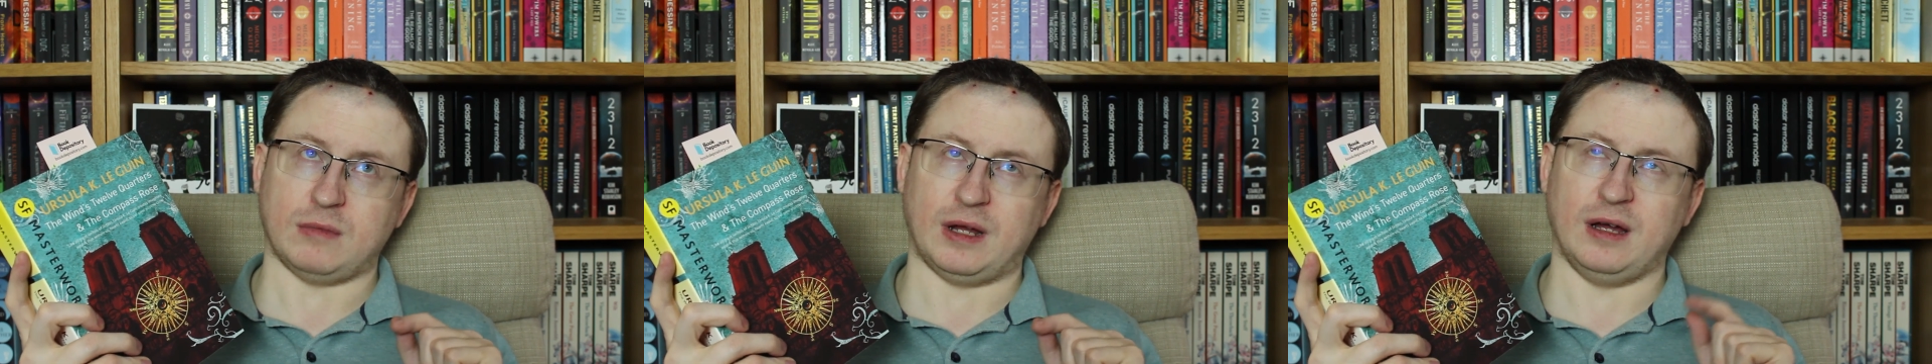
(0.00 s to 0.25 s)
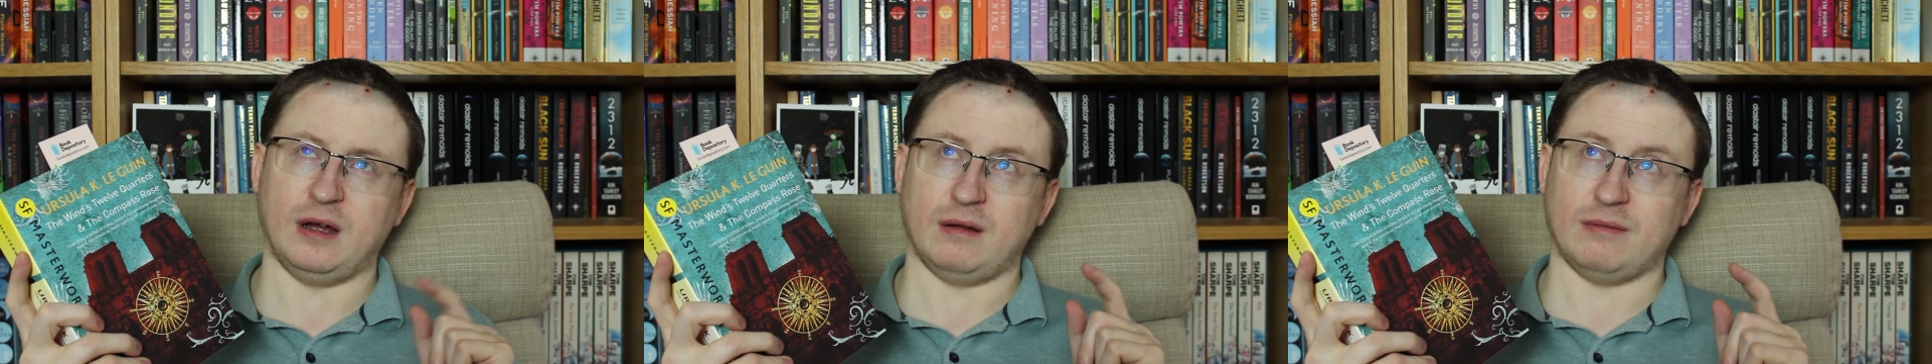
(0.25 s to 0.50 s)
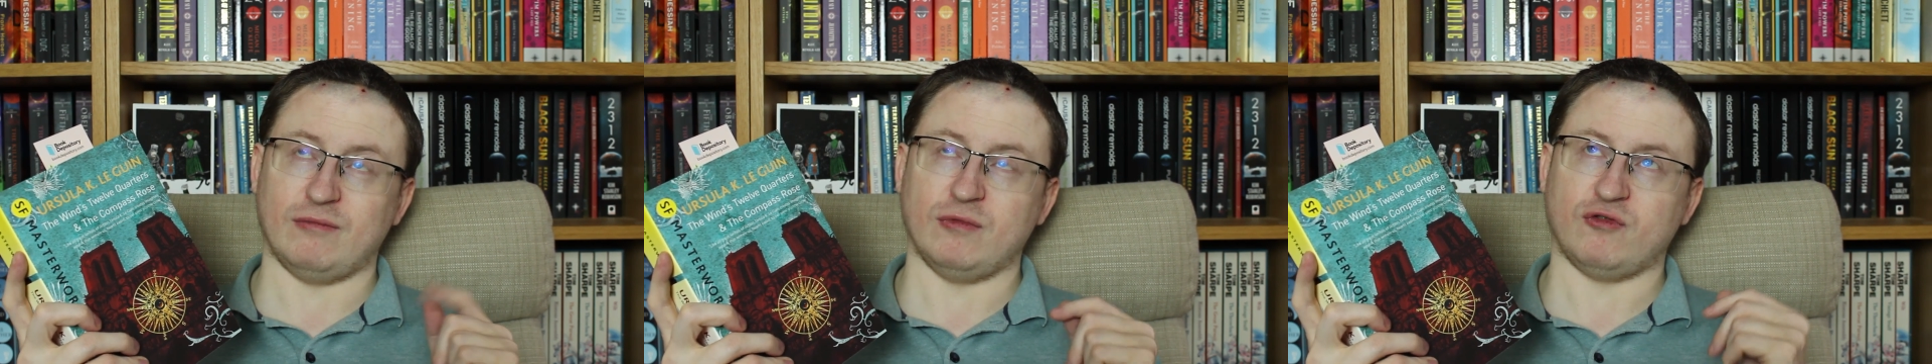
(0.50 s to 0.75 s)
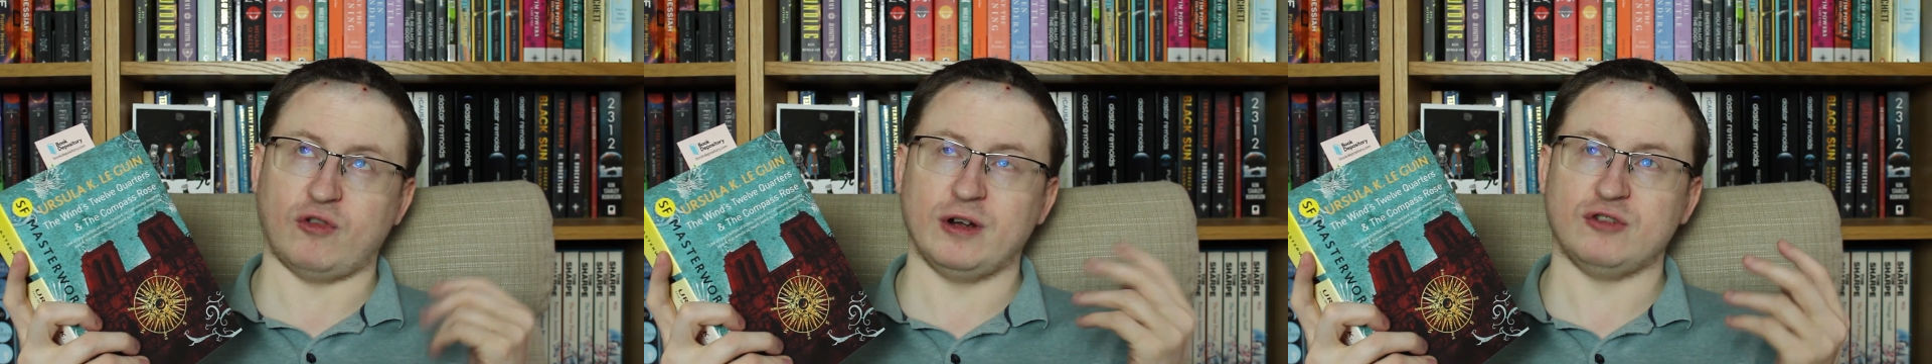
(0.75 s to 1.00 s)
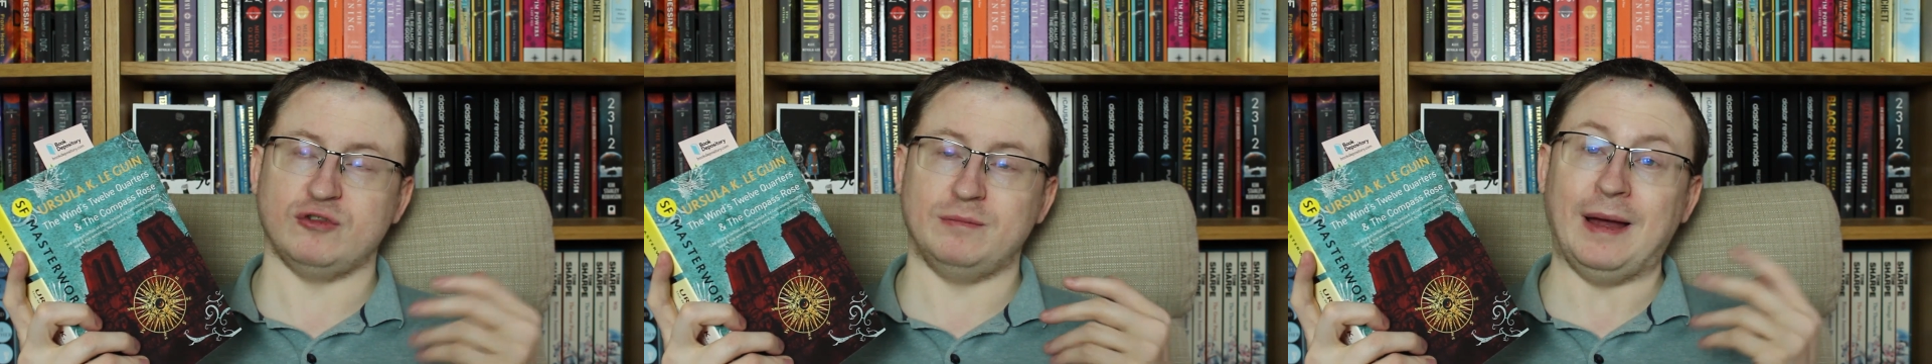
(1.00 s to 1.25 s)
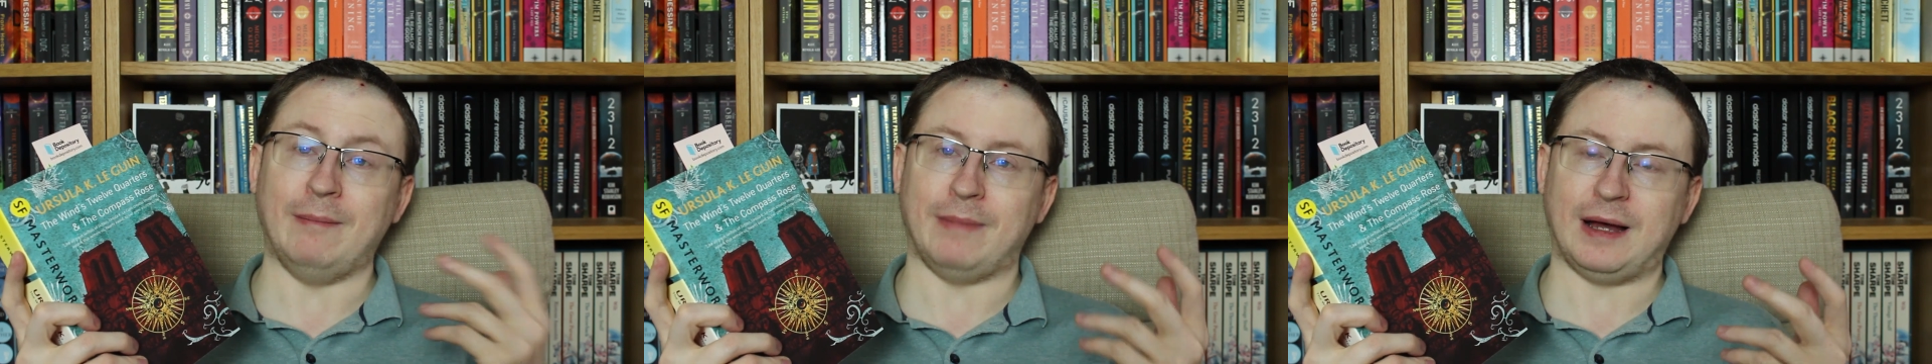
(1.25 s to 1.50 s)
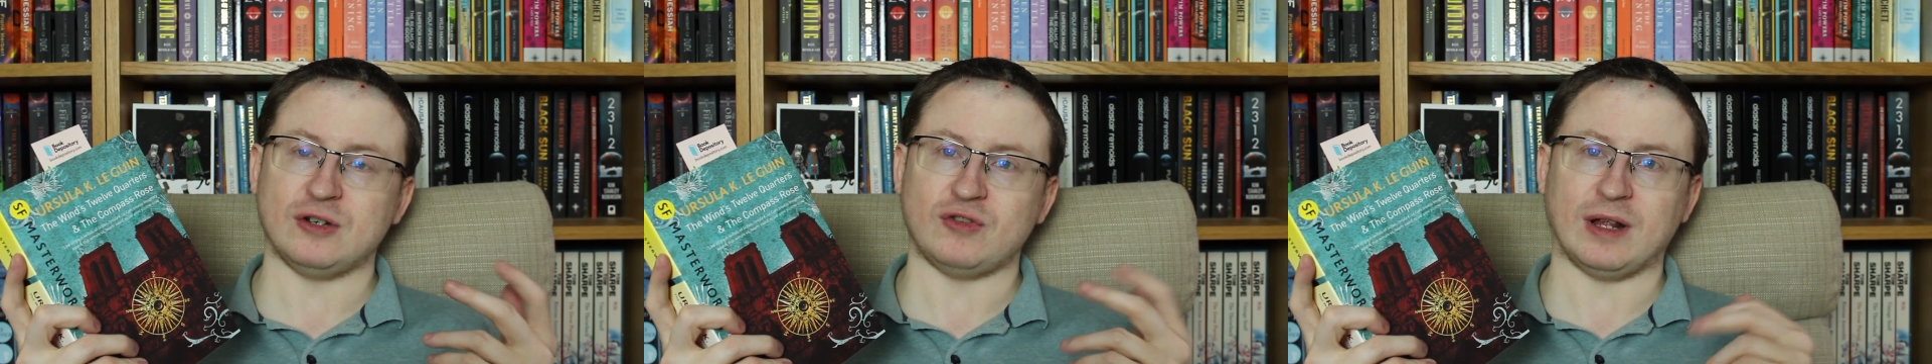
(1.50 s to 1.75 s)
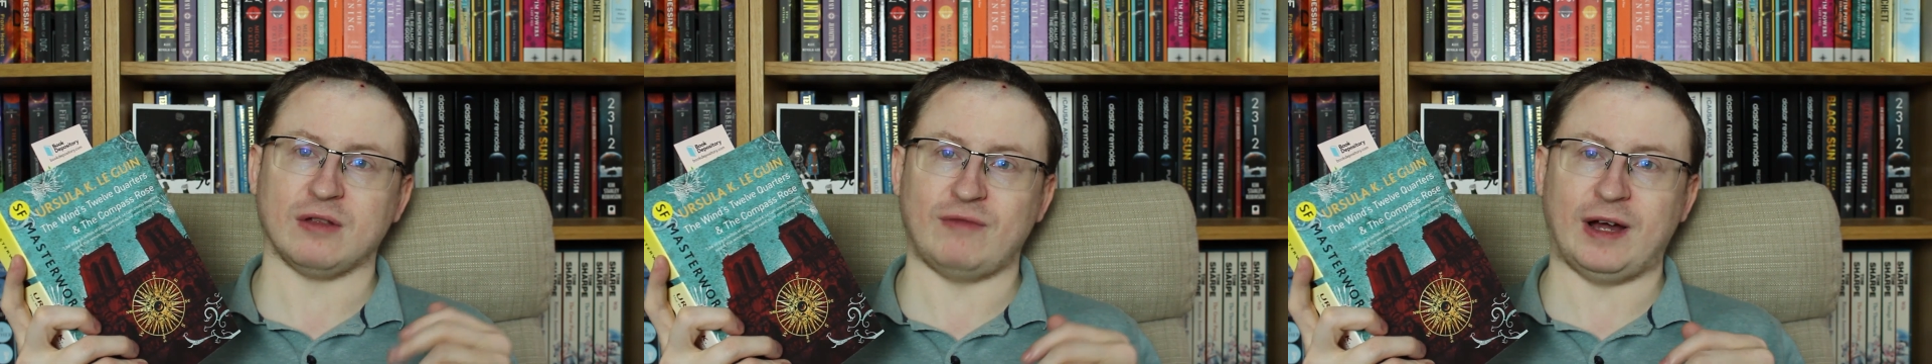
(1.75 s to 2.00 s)
trying to remember to
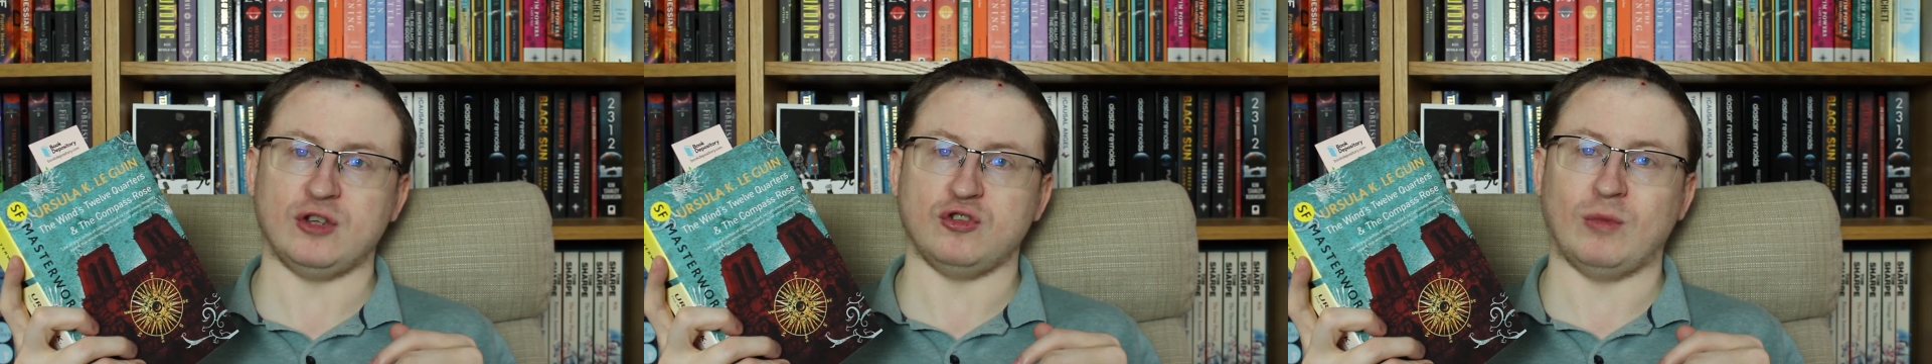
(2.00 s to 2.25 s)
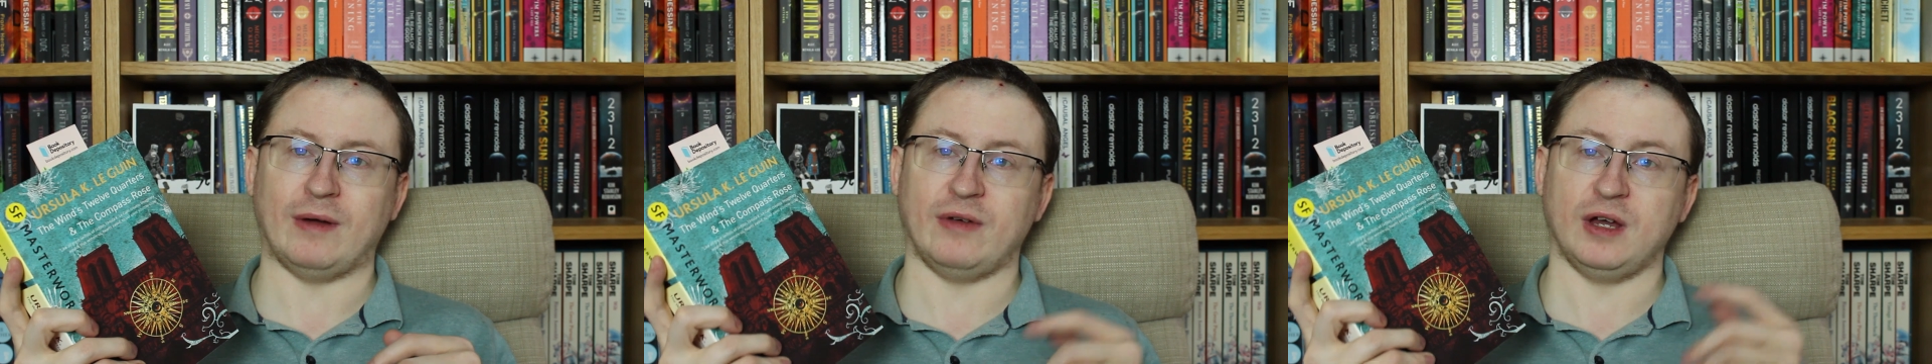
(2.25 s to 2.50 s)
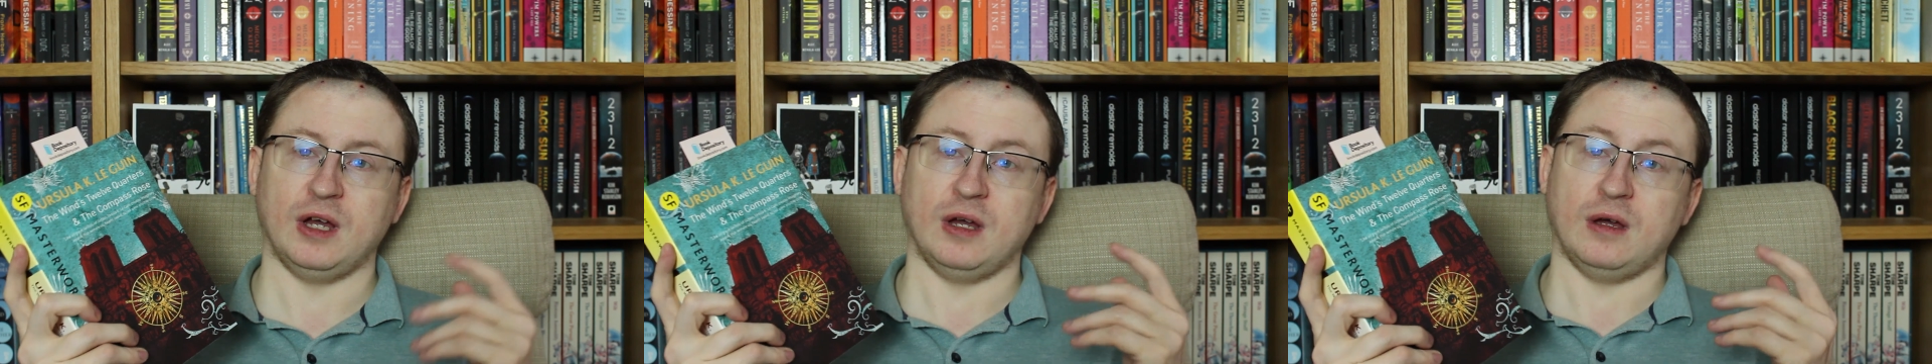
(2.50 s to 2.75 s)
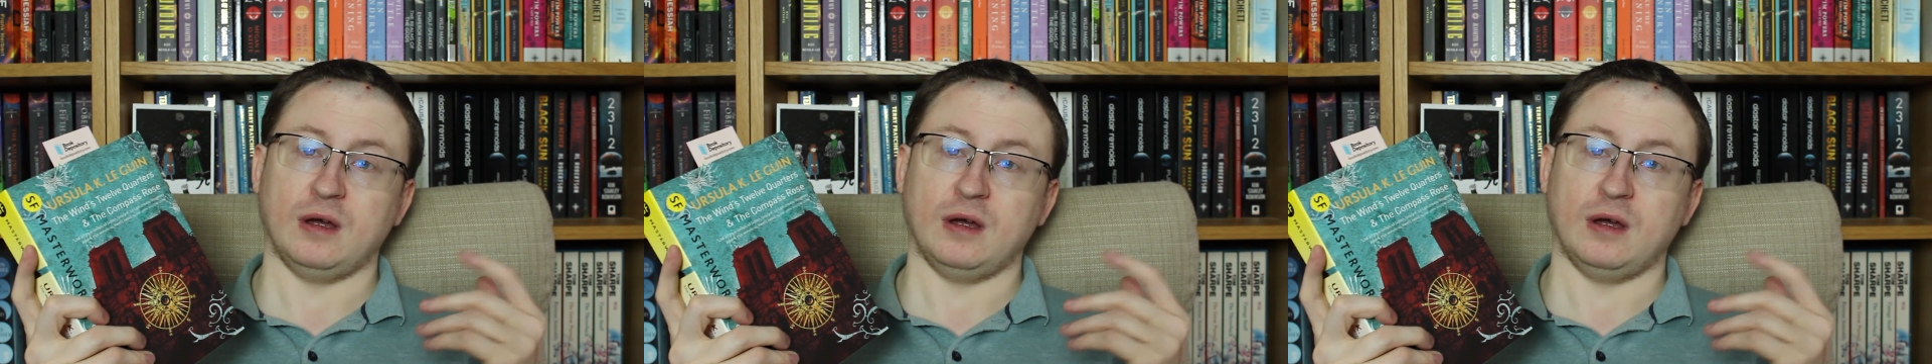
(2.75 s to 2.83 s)
ask Rachel whether